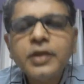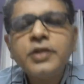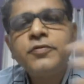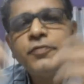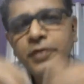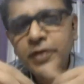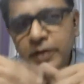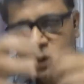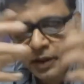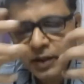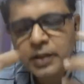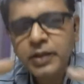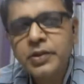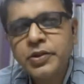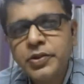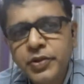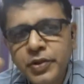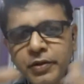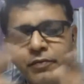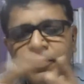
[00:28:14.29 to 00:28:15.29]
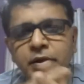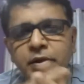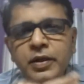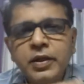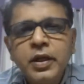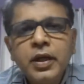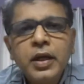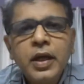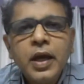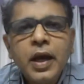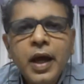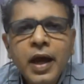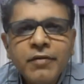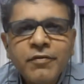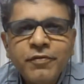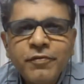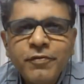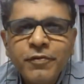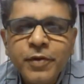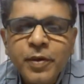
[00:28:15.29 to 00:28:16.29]
Yes, we in history we
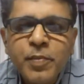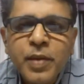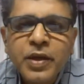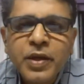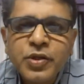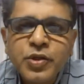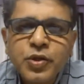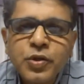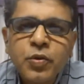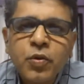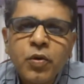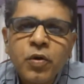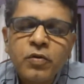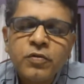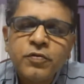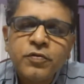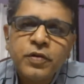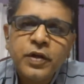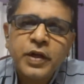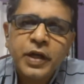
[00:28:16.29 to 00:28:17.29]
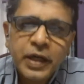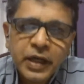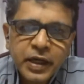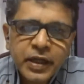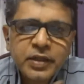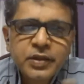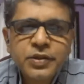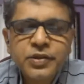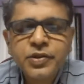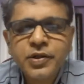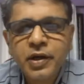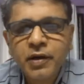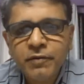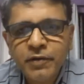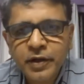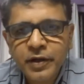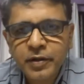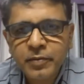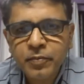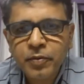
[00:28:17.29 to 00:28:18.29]
have a mention of Indians
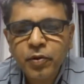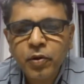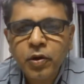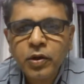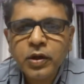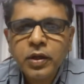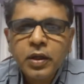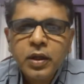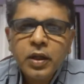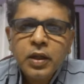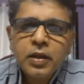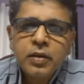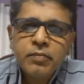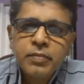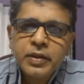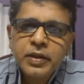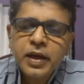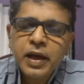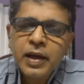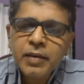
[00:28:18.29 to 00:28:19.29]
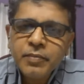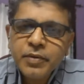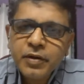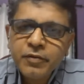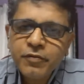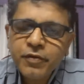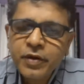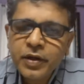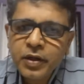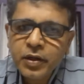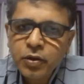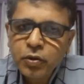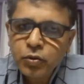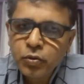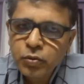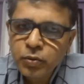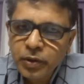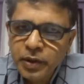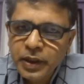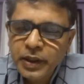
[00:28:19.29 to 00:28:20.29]
traveling abroad, but I am referring
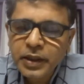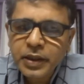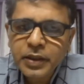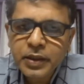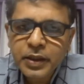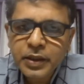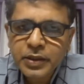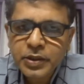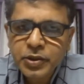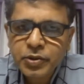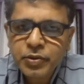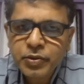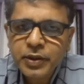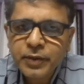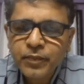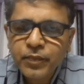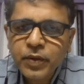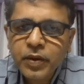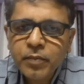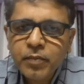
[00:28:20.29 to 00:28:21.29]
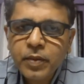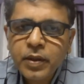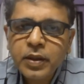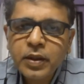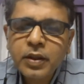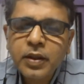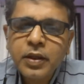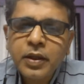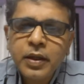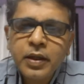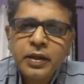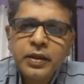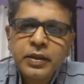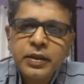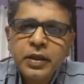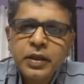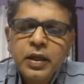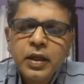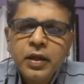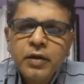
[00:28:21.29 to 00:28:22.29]
to written history,
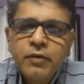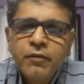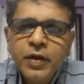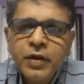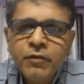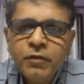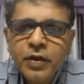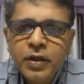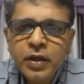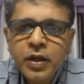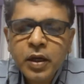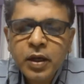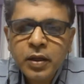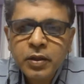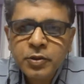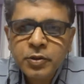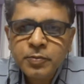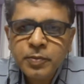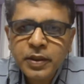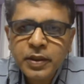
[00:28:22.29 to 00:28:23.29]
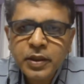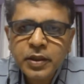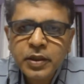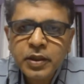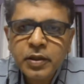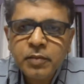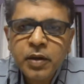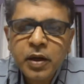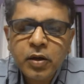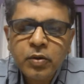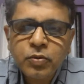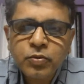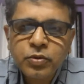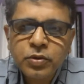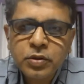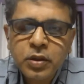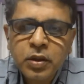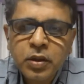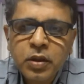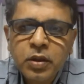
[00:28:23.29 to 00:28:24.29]
particularly when we are speaking
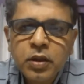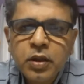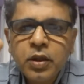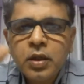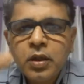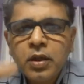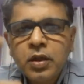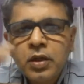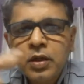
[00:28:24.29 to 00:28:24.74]
about the